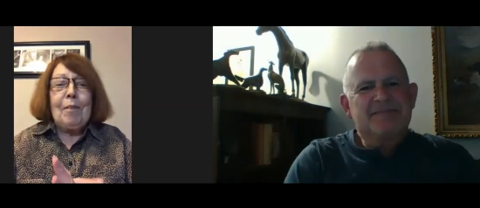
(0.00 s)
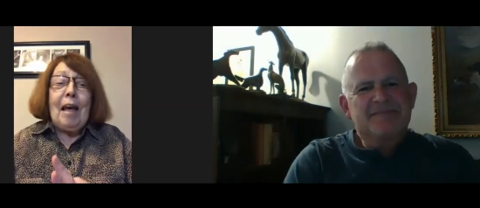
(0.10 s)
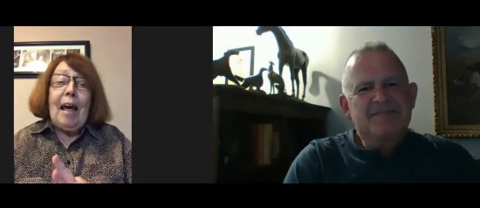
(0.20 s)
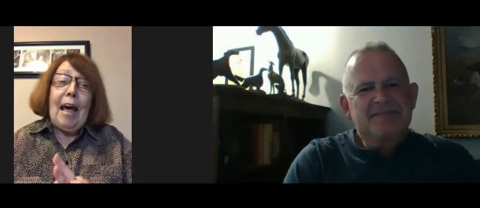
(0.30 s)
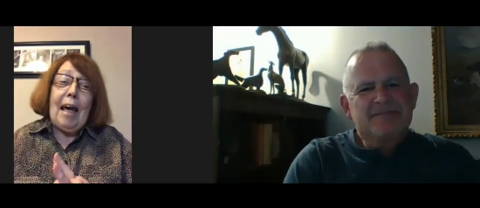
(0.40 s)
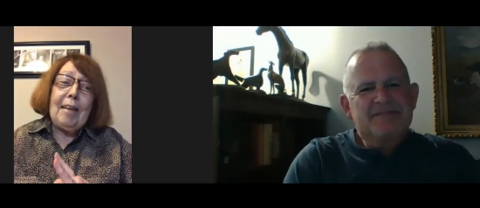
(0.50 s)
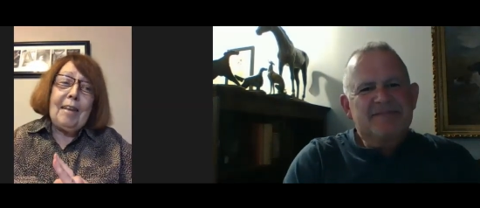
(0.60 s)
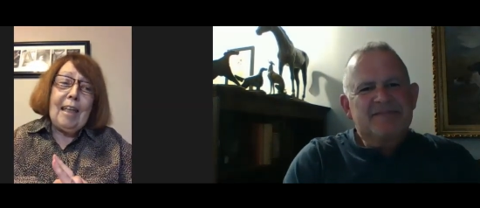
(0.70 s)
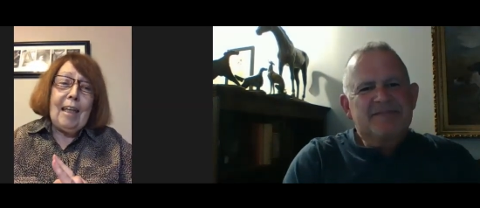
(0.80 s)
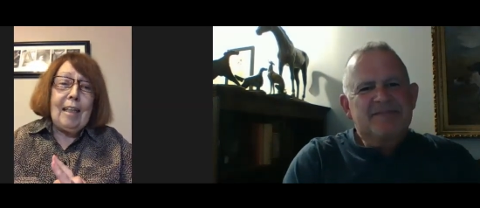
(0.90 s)
Speaker 1: And
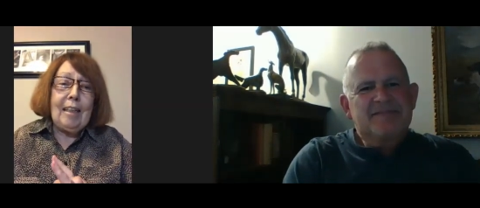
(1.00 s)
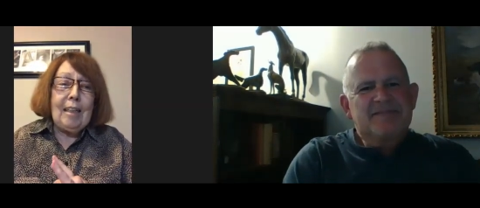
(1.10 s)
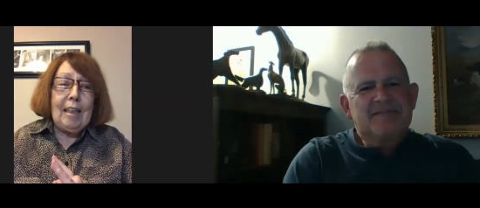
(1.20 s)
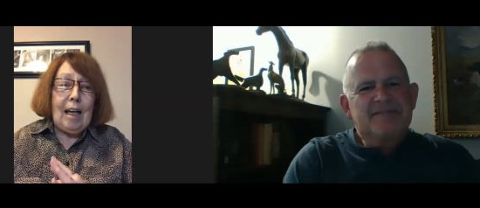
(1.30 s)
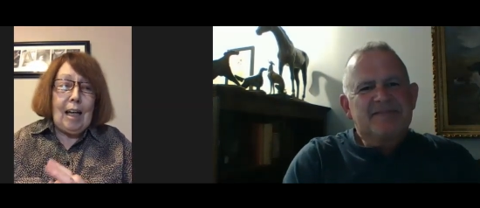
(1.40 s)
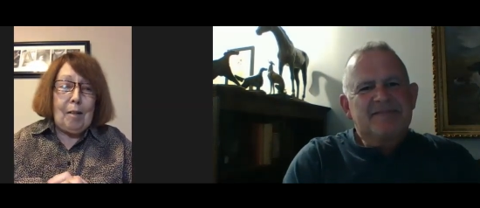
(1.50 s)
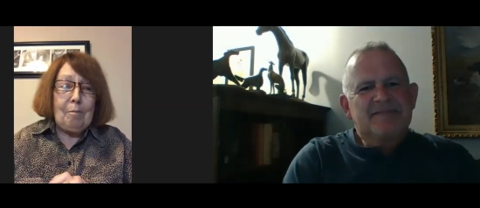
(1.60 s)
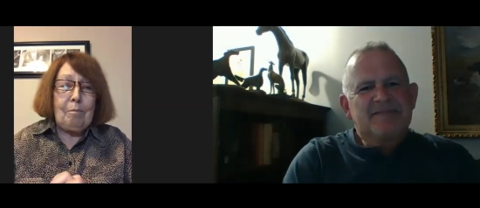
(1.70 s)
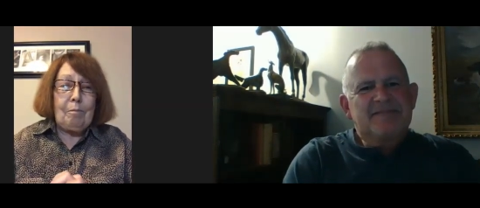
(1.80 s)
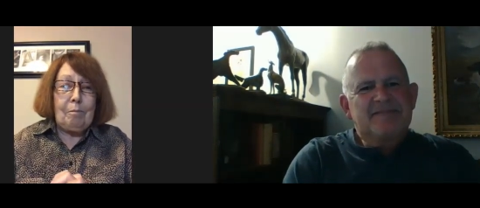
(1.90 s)
then
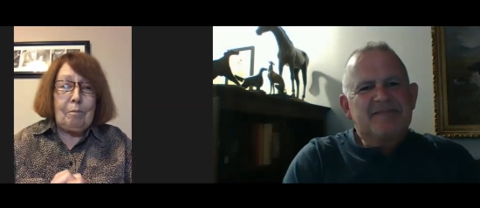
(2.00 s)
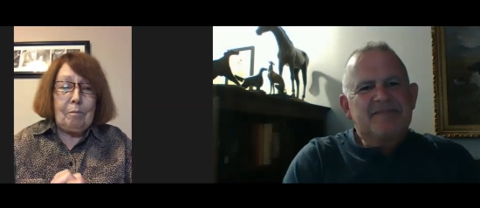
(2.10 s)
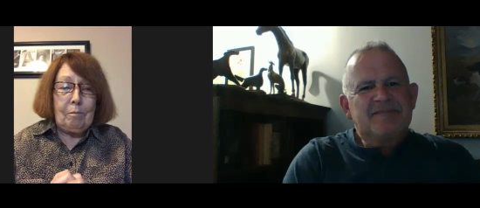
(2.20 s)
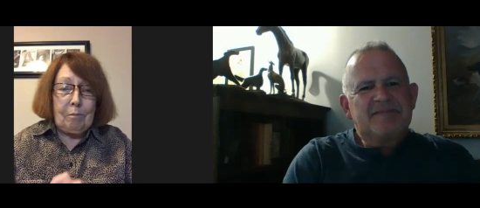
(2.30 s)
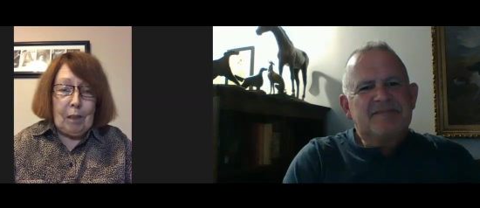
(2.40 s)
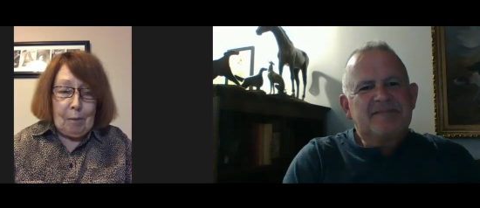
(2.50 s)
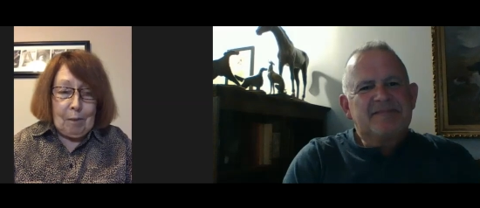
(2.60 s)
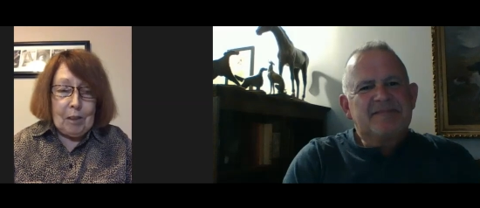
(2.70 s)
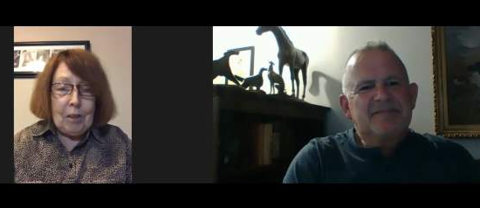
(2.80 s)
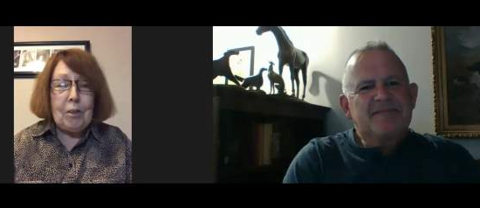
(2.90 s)
um, when I
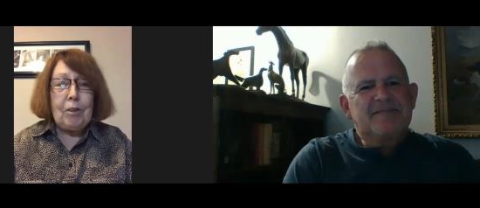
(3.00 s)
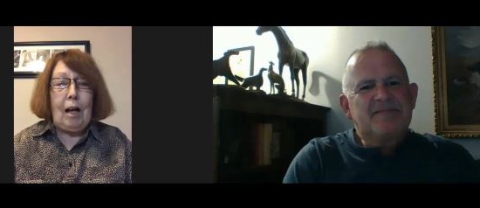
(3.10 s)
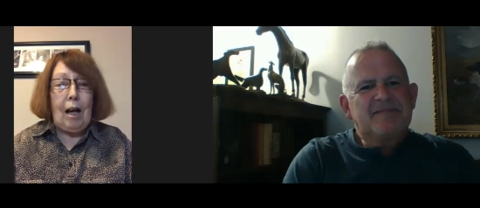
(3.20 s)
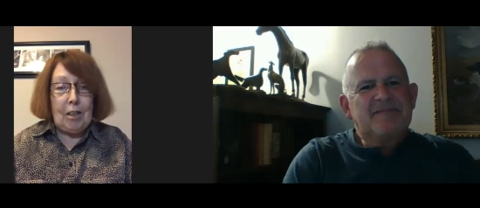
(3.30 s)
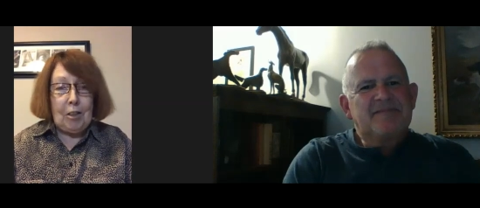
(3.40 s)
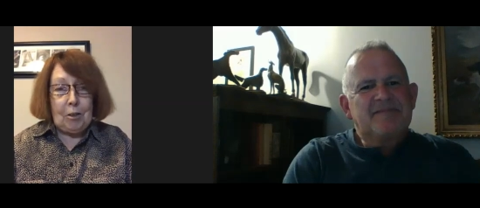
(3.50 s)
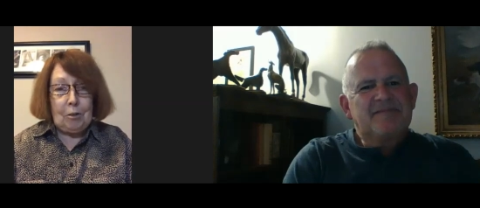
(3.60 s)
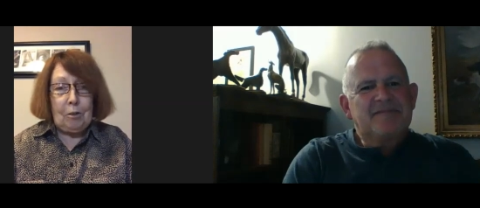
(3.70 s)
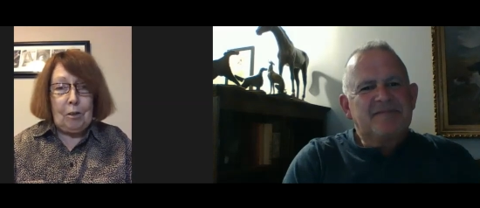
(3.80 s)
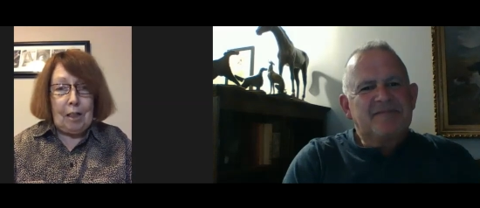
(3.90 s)
went to high
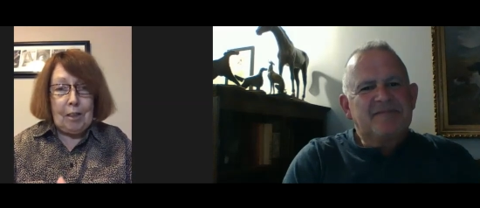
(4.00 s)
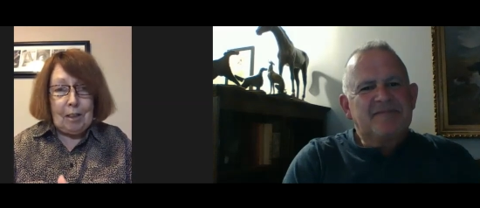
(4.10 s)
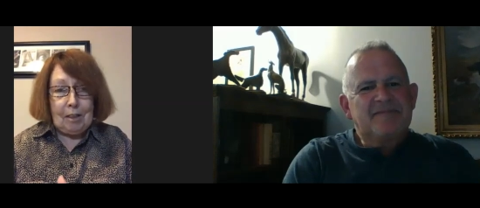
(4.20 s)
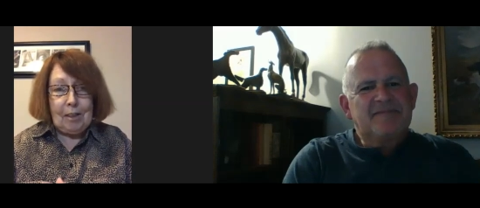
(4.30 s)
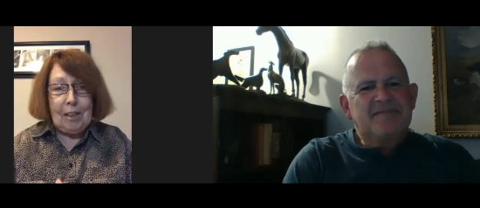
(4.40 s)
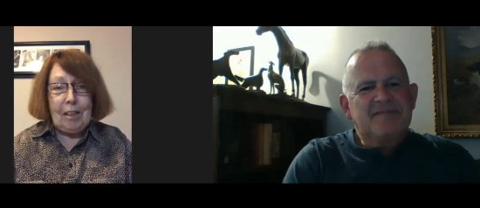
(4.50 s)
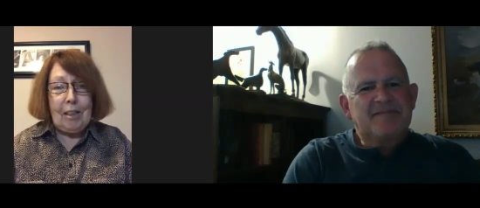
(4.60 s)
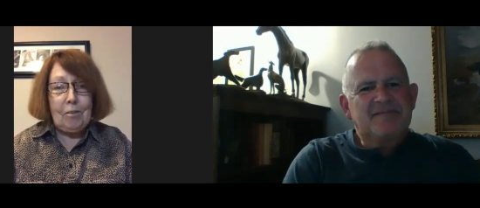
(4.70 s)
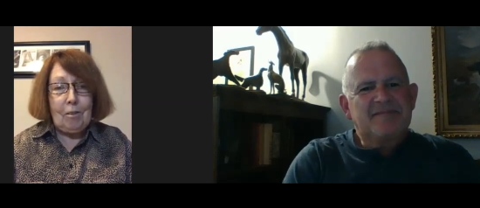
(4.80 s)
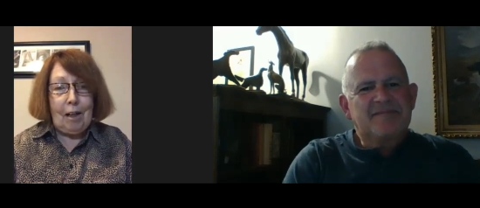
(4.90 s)
school, I started
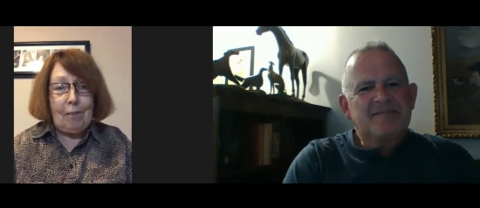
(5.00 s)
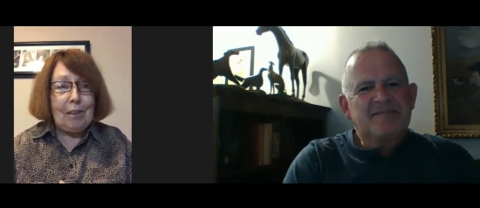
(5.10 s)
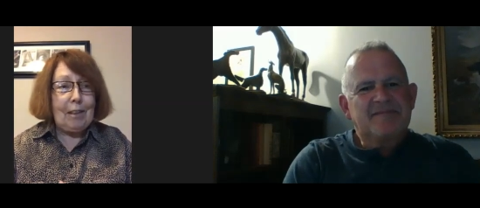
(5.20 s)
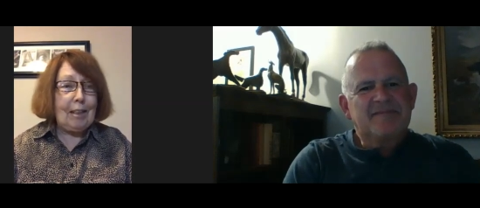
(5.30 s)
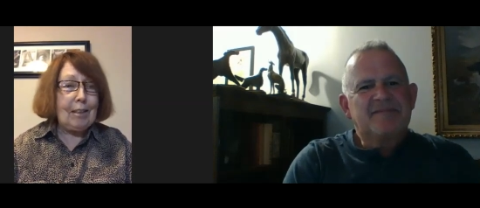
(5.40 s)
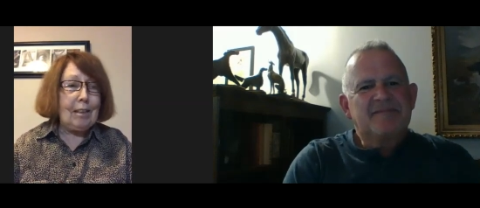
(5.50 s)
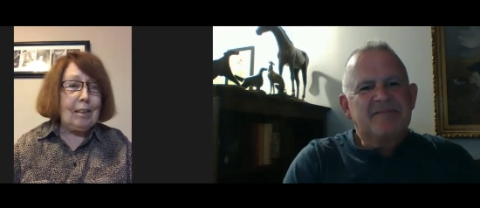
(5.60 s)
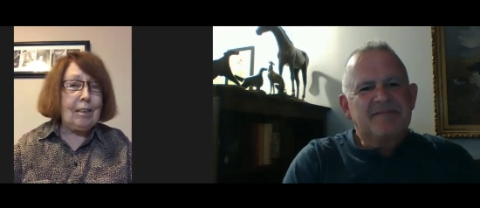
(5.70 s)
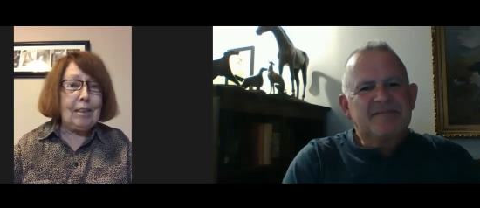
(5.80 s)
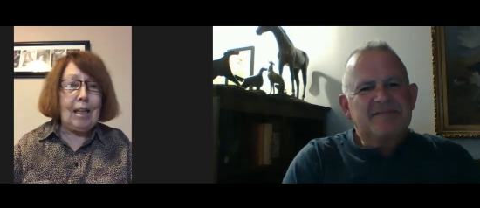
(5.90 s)
taking driving
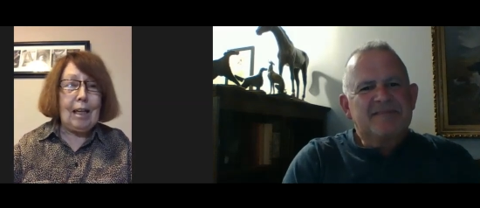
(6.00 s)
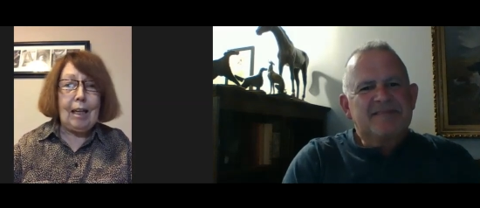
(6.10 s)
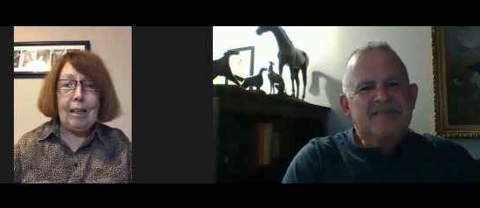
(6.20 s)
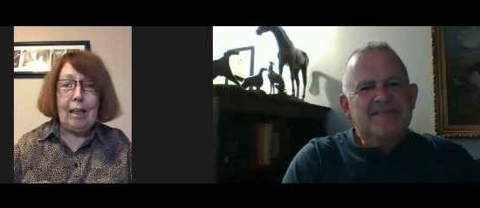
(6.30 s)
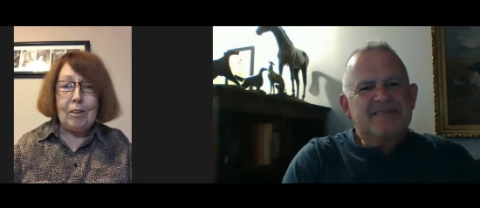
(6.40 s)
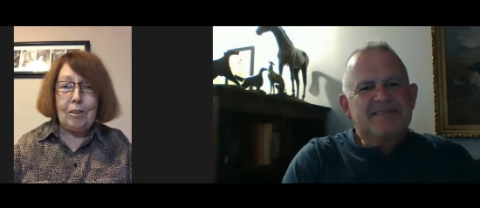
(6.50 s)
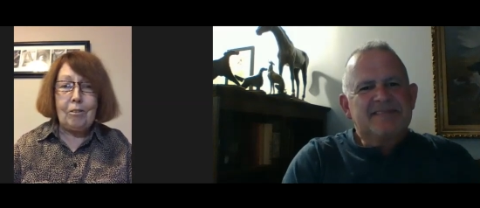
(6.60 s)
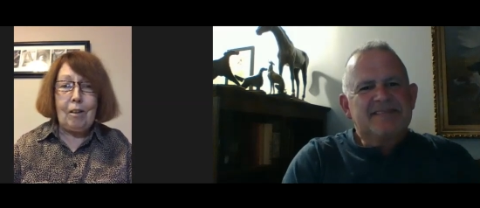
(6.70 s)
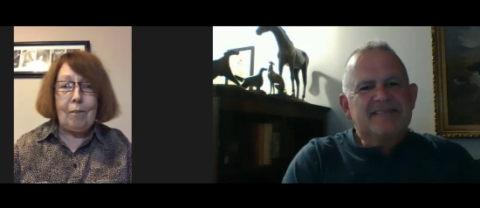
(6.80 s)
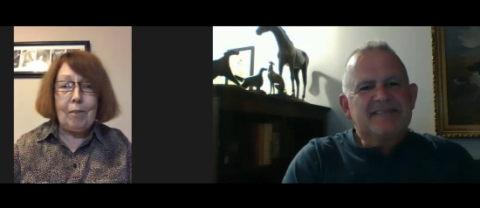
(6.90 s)
lessons, and I took
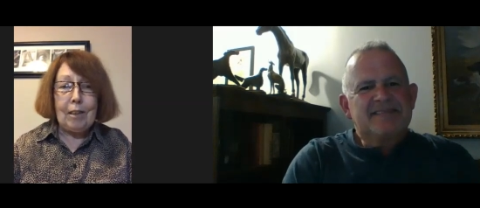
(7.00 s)
driving